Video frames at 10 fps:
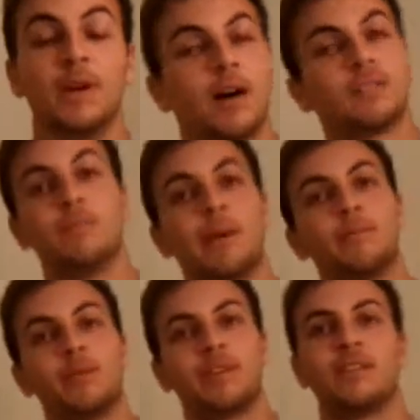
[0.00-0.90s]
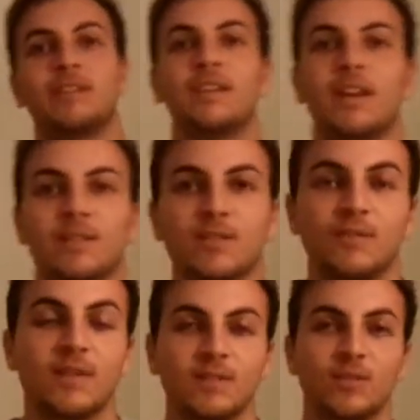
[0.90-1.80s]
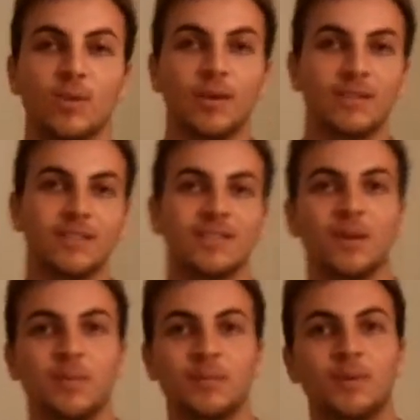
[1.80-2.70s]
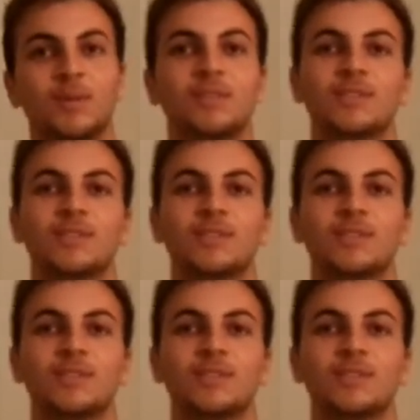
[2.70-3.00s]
But now it's a memory, and now it's a fun story to tell people.